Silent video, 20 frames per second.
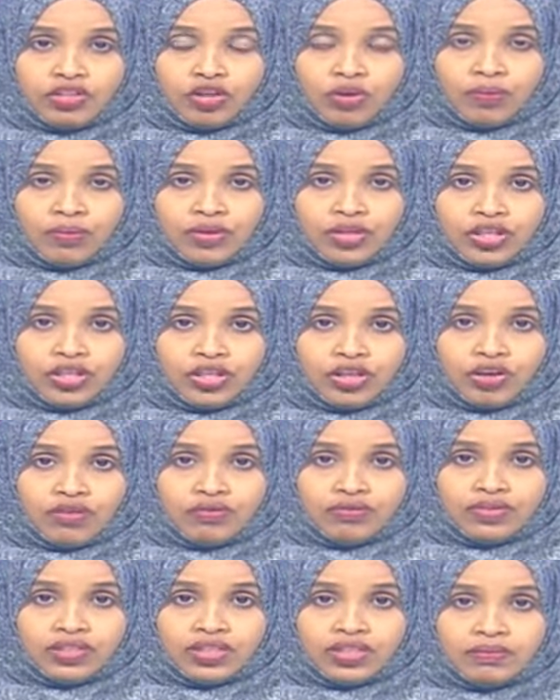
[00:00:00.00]
the opening
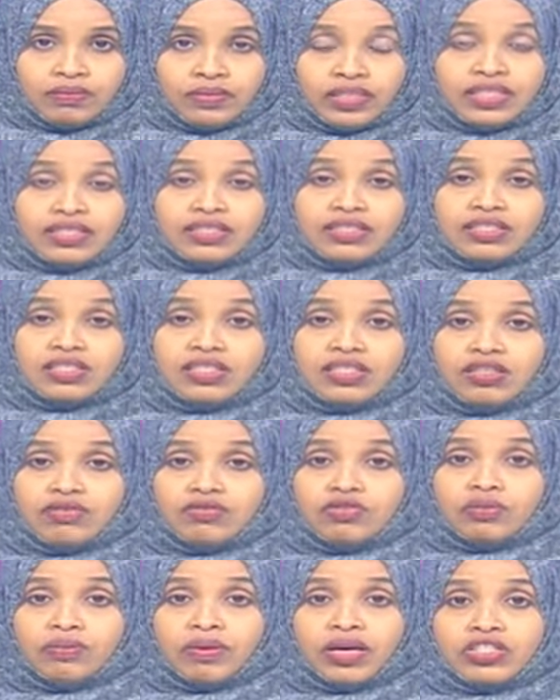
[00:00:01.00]
of the meeting
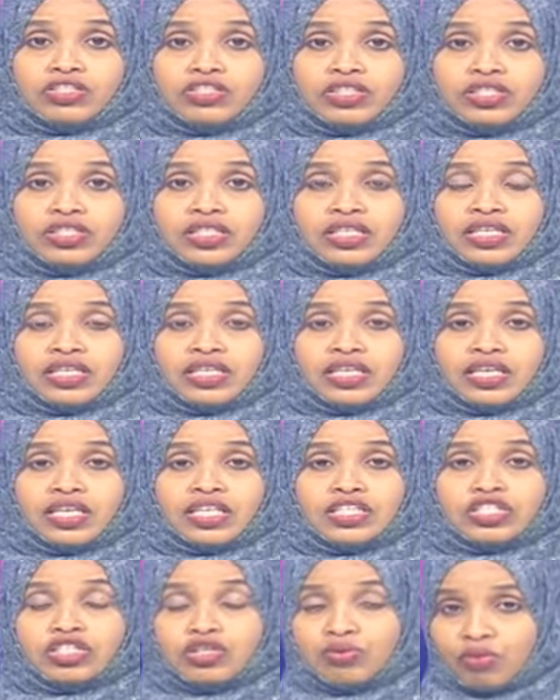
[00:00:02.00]
of the budget
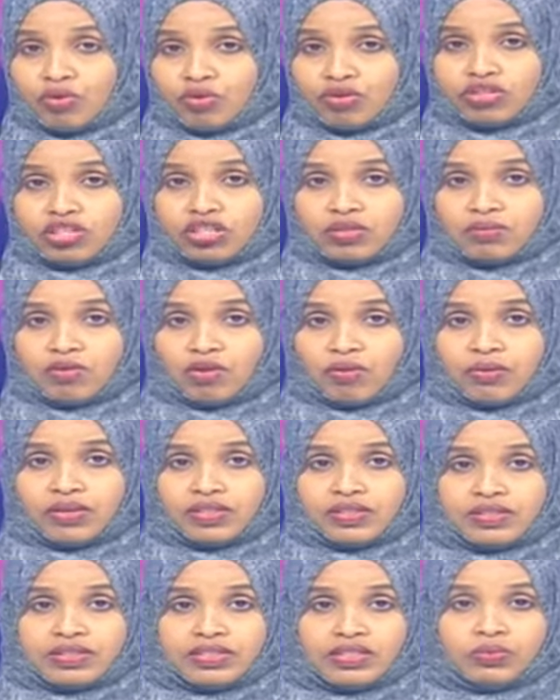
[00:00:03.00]
is an important
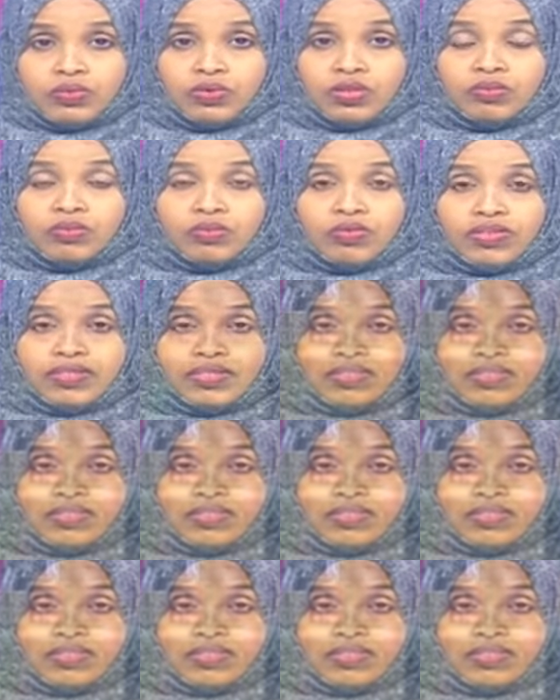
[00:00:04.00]
moment and will